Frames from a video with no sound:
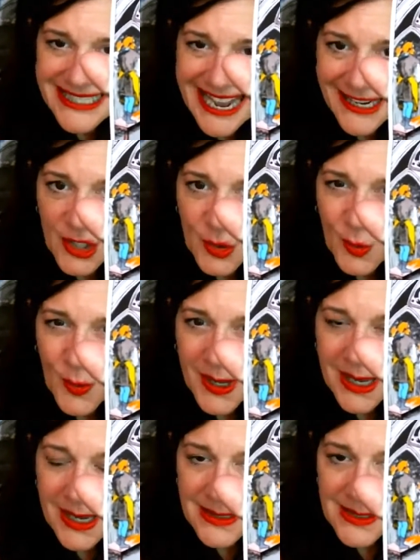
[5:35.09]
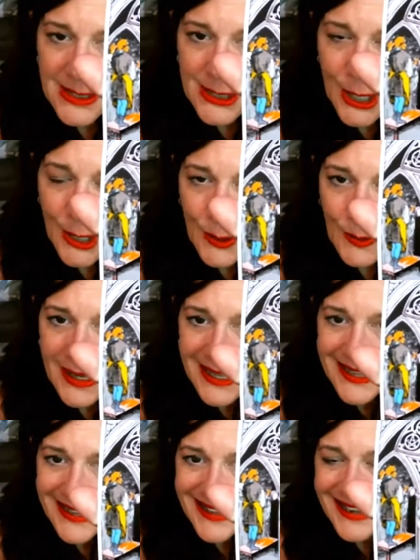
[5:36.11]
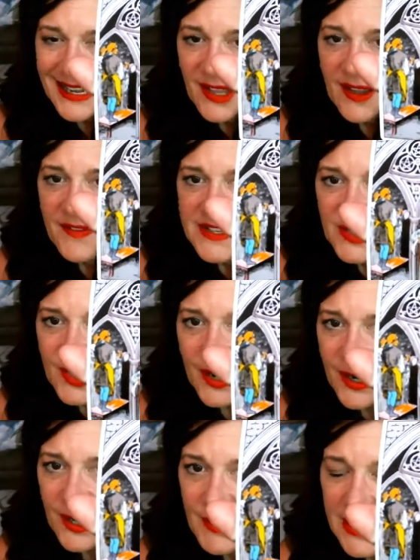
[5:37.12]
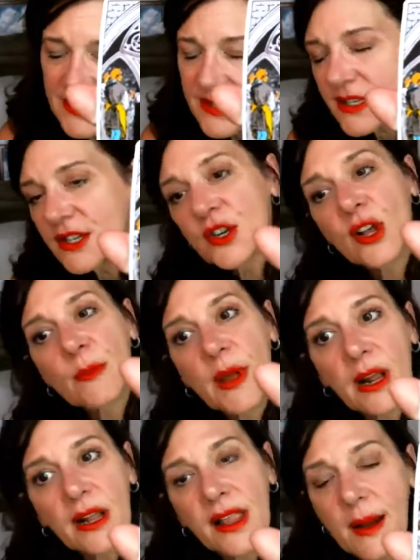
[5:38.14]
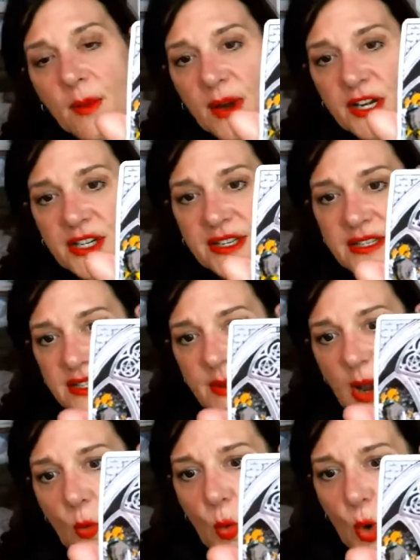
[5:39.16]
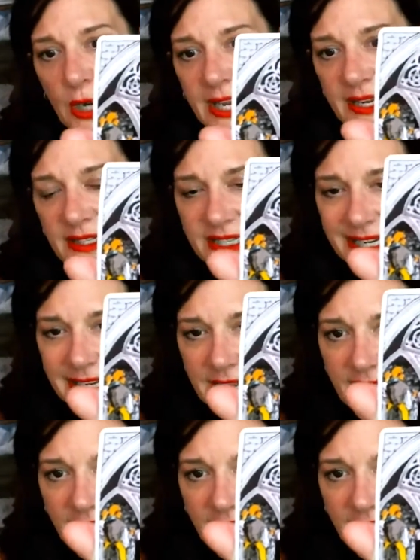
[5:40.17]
in a very tactile way. So, and I love this card because this is all about collaboration. This is about working